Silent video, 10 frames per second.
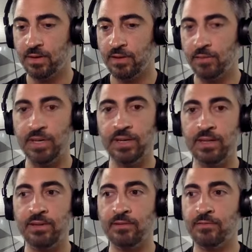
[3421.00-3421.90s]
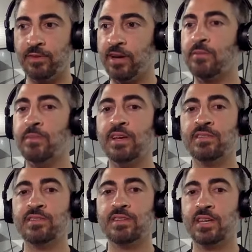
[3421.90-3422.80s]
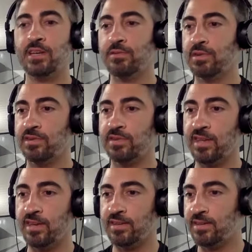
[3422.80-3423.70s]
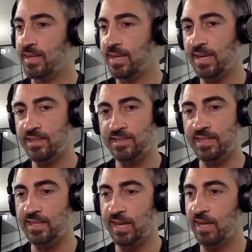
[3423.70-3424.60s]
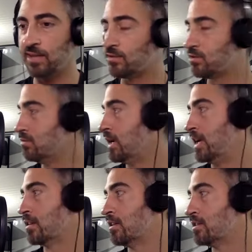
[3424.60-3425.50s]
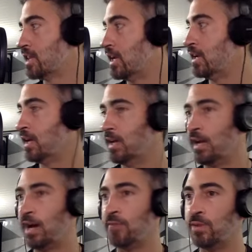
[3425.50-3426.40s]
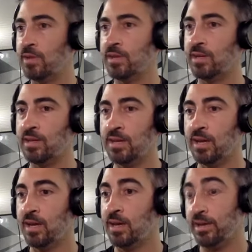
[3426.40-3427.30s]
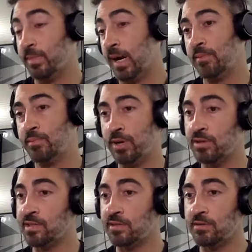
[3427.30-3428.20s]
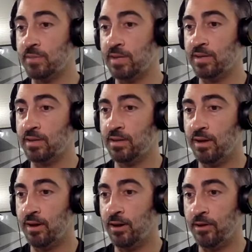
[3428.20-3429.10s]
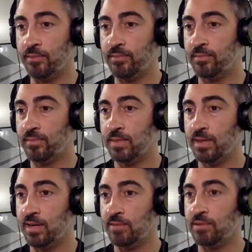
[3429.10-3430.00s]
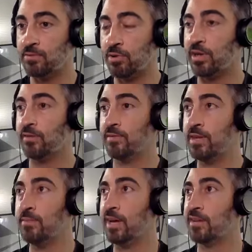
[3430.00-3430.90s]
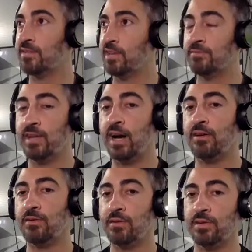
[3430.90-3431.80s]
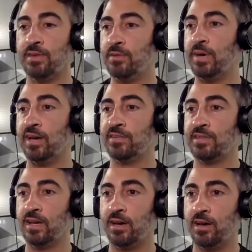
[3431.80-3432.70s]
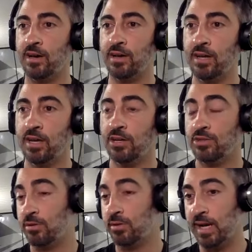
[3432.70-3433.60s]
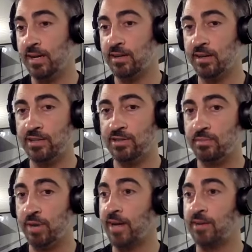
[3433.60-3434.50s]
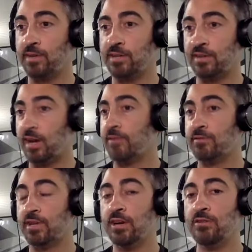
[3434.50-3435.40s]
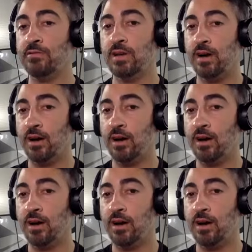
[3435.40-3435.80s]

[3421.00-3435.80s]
he'll be very missed. He was the THC king, the true hand clutch king. And it's my personal opinion. He was one of the best, if not the best, true hand clutch bracket racer I've ever known.